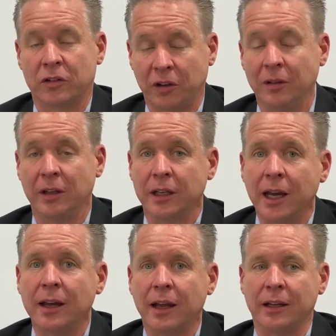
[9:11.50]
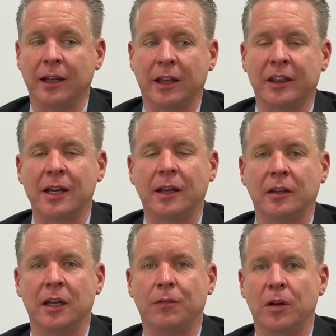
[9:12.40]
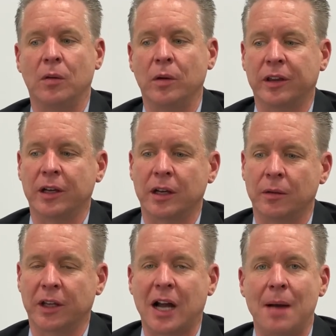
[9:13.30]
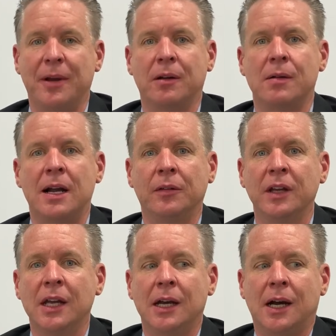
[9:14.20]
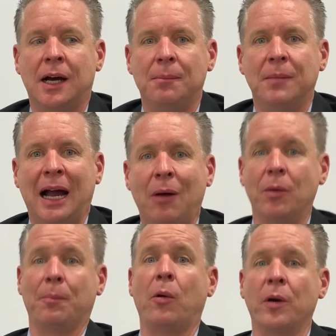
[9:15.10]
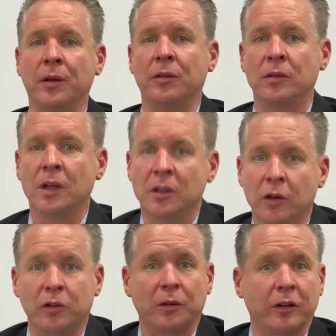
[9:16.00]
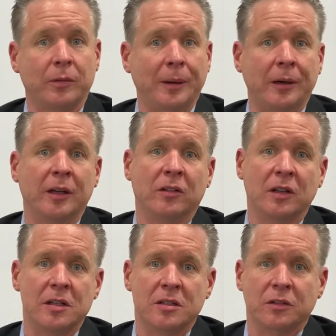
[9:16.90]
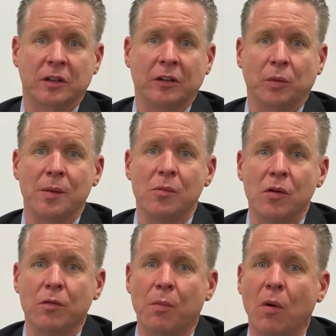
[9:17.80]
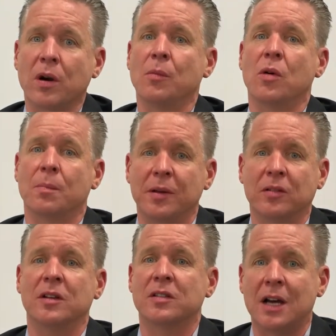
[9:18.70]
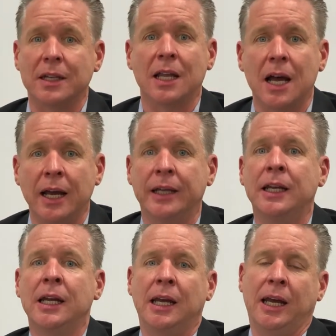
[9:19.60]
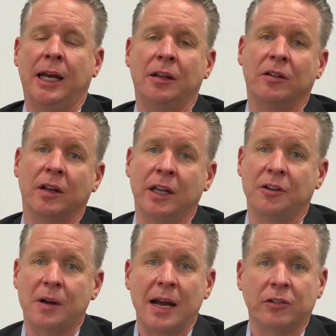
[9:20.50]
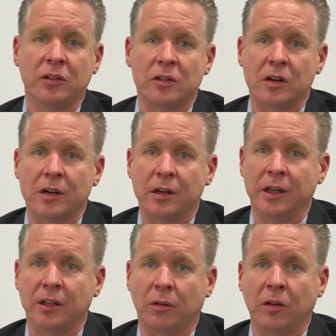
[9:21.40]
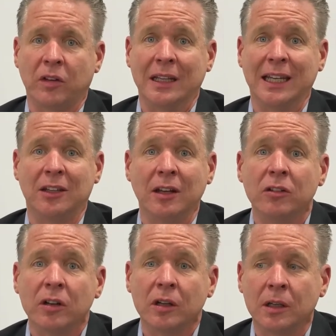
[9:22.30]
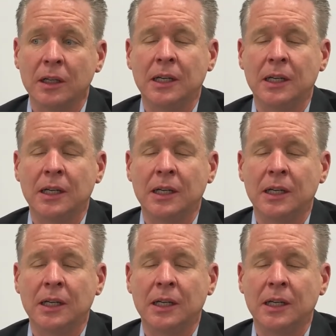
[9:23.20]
Certainly, yeah. I think I'd leave you with a comment around how important user experience is as we move more and more business online and interactions are increasingly digital.